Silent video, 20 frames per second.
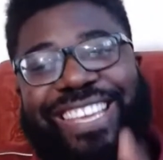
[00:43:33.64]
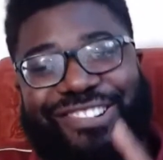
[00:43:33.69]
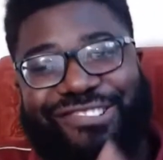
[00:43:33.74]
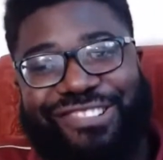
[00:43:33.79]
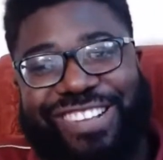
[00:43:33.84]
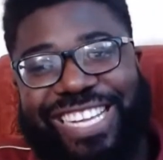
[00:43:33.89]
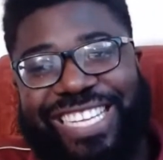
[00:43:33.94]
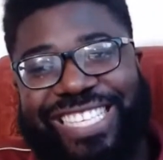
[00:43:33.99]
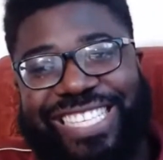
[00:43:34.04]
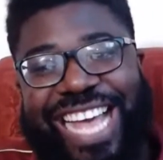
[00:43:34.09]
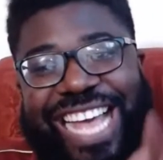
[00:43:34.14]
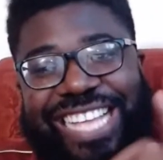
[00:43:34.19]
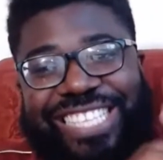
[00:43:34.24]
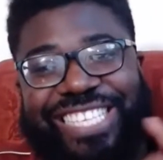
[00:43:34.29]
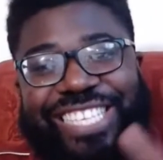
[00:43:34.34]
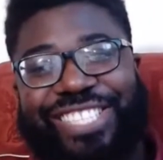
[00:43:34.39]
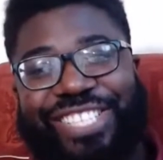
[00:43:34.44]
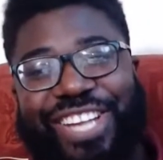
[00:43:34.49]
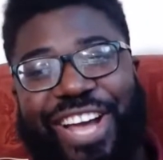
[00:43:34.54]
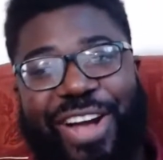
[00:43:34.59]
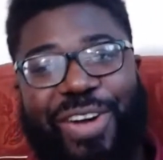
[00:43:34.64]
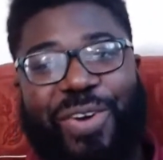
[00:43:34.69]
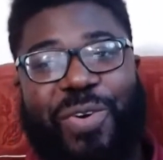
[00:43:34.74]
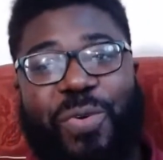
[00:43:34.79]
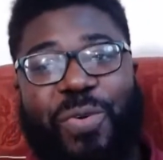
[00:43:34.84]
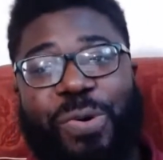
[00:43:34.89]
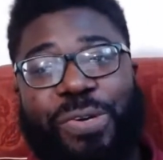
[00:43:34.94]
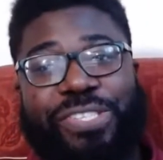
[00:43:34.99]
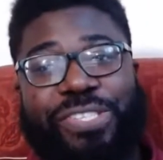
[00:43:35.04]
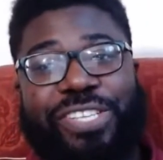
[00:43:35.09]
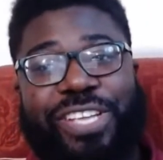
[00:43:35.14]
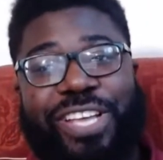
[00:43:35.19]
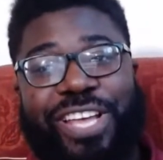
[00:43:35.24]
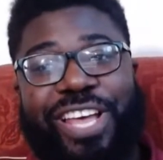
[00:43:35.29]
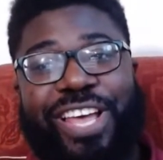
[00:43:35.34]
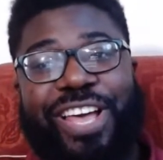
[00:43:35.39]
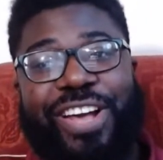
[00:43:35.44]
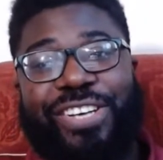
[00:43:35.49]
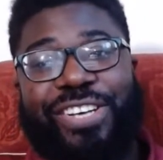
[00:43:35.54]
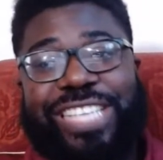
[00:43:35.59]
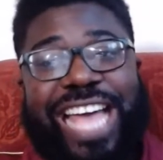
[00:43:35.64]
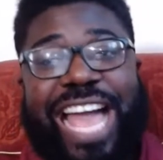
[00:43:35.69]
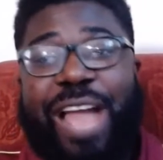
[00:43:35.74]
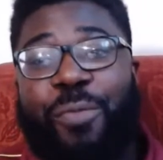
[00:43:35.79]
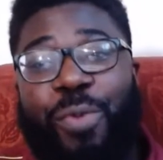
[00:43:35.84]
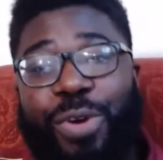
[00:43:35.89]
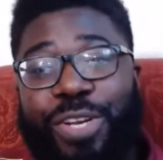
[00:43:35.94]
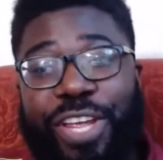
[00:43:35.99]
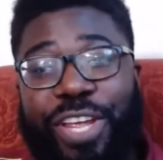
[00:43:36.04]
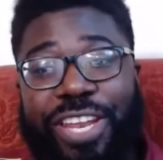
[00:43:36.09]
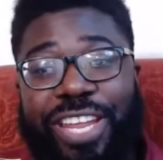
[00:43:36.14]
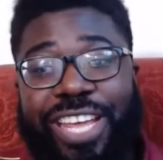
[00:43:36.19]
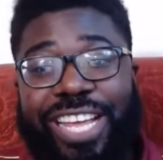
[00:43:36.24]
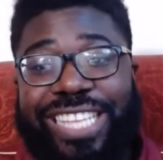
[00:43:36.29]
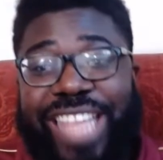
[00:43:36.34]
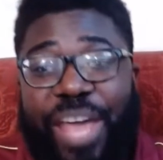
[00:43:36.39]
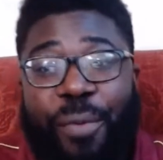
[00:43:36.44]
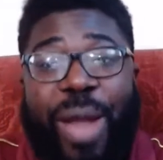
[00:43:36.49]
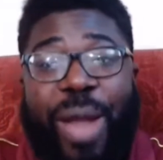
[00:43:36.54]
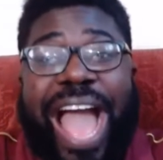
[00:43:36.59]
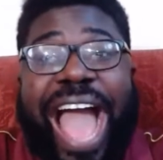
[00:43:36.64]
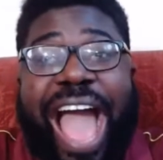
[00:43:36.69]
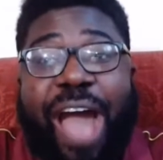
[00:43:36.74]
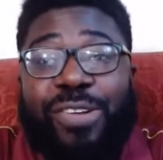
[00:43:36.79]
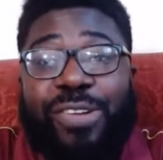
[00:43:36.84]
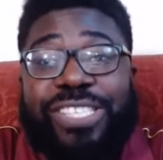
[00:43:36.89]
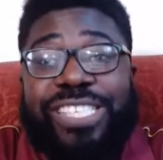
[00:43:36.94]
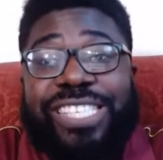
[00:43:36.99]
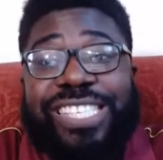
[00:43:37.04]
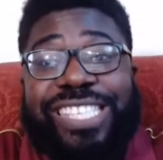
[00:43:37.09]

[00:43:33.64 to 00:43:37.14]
Greece as a dark horse? Because I wouldn't. Nobody